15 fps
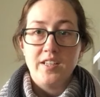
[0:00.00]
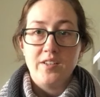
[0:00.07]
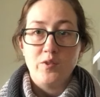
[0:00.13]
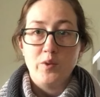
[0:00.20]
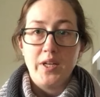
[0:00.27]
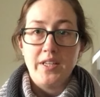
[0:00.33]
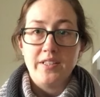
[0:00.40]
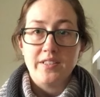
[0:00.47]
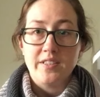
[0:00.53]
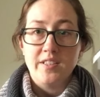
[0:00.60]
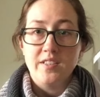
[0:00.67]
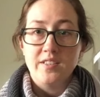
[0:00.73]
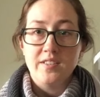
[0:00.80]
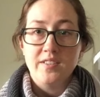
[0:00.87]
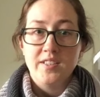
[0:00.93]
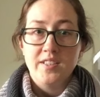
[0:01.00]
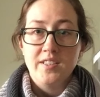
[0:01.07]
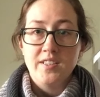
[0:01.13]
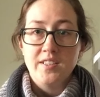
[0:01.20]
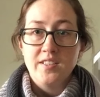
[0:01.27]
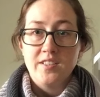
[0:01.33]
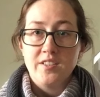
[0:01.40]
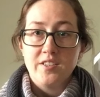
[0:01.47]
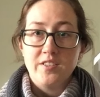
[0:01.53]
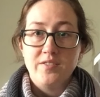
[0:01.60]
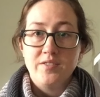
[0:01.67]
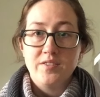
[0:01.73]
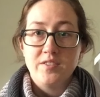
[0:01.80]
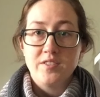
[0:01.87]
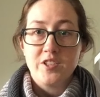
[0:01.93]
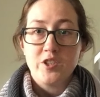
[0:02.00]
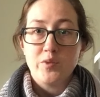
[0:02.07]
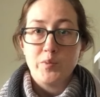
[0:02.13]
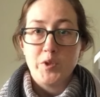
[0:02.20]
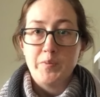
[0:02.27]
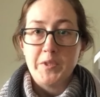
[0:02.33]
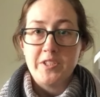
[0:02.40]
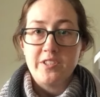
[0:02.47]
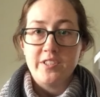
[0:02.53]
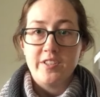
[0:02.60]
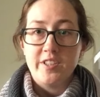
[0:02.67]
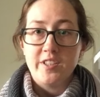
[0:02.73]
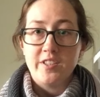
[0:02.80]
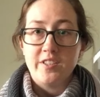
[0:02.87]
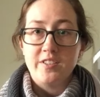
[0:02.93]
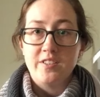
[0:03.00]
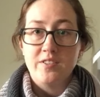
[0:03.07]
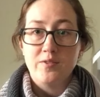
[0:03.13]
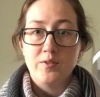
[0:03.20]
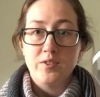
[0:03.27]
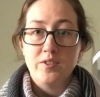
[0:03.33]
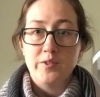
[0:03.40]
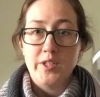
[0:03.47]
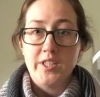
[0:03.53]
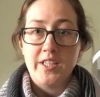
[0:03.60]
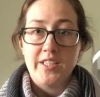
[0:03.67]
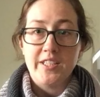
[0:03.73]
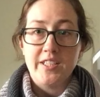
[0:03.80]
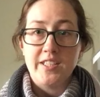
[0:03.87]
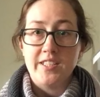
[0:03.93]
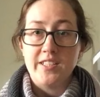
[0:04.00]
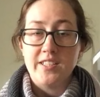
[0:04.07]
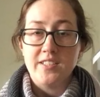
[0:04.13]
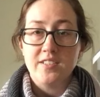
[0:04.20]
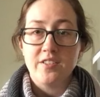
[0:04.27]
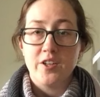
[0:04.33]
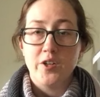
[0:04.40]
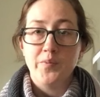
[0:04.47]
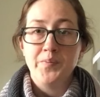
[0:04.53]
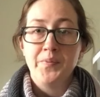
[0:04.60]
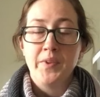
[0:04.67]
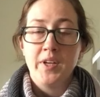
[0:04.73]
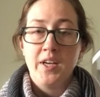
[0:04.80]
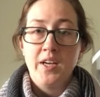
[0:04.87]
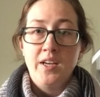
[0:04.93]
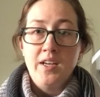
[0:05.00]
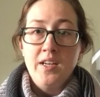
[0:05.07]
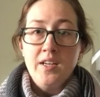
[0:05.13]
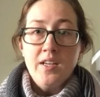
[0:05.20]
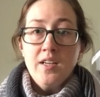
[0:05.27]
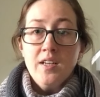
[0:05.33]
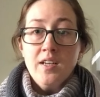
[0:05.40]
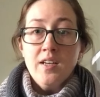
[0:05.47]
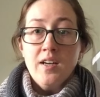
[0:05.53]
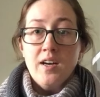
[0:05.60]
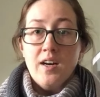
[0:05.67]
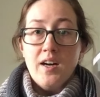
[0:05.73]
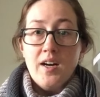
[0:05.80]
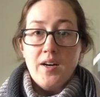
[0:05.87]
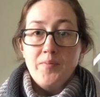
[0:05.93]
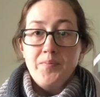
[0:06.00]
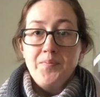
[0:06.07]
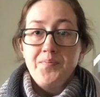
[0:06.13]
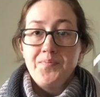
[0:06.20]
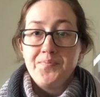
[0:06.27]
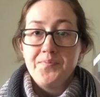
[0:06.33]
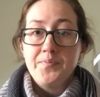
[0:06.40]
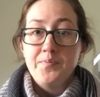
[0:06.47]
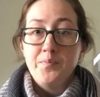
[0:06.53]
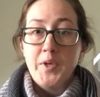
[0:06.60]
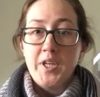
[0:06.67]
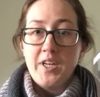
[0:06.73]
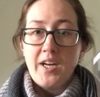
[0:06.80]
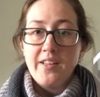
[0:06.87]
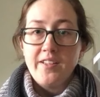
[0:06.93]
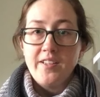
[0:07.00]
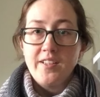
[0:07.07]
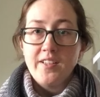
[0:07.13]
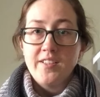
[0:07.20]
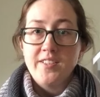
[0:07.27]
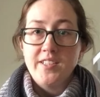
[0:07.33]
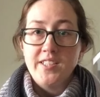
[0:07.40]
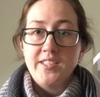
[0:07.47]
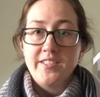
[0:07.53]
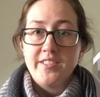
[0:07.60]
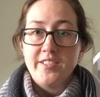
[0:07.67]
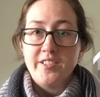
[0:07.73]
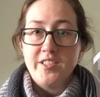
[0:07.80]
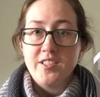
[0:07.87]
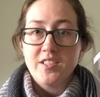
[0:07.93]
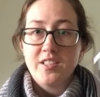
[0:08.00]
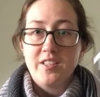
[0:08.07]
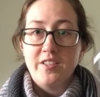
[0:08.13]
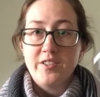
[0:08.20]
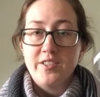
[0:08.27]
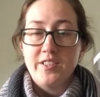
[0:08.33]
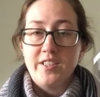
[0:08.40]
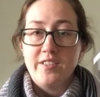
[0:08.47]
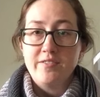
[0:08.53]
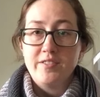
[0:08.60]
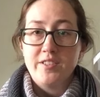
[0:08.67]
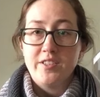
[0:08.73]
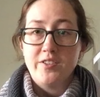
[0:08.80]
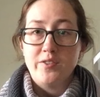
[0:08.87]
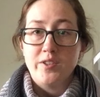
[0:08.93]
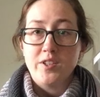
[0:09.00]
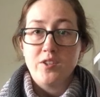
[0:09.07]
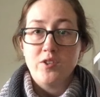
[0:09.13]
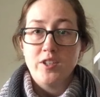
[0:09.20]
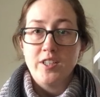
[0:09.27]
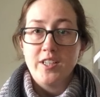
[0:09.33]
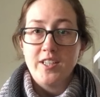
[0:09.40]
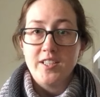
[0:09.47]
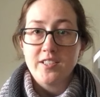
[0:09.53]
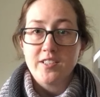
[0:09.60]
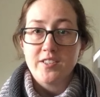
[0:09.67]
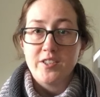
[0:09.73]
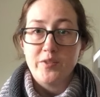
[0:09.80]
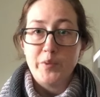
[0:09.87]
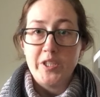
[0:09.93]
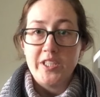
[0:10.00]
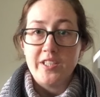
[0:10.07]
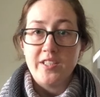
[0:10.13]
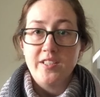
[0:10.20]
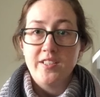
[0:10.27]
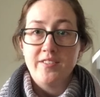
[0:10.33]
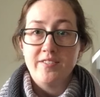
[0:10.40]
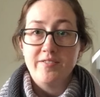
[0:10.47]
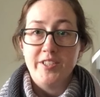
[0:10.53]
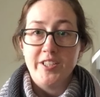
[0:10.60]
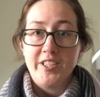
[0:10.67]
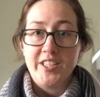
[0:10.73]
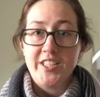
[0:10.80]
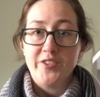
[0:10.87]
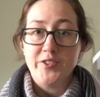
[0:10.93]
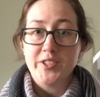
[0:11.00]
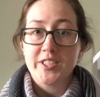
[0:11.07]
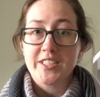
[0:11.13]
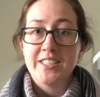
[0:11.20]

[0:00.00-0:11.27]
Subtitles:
weight and good suitable material when I needed it. So, but I think it still looks close enough to a corn husk to be very cute.